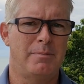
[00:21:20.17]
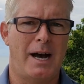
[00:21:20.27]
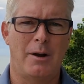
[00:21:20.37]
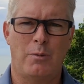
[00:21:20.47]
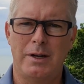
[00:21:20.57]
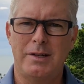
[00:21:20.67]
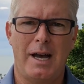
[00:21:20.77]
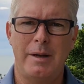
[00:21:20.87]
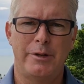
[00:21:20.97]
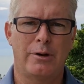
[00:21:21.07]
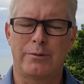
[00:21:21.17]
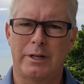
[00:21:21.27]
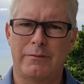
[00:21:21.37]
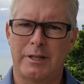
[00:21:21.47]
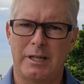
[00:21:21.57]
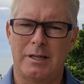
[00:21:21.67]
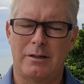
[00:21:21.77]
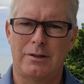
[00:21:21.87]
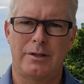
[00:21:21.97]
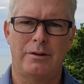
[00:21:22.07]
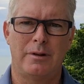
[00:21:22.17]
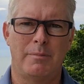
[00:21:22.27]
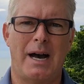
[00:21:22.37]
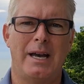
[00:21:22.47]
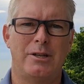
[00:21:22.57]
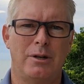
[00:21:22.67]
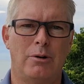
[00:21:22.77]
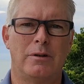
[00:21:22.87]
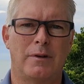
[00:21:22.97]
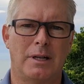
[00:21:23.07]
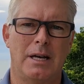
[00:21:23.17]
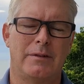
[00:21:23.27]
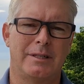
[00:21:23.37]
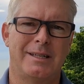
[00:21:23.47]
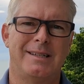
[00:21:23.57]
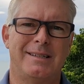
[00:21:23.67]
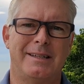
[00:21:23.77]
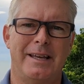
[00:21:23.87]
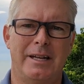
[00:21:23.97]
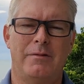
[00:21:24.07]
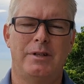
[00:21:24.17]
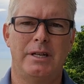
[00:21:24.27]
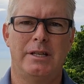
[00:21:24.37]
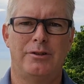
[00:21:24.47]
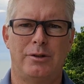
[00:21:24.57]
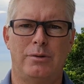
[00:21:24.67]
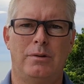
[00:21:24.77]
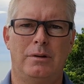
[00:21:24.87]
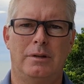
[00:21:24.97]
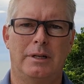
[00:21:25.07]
you buy it one time, you don't rent it for $10 a year, you buy it, you own it for life, because it is an NFT that you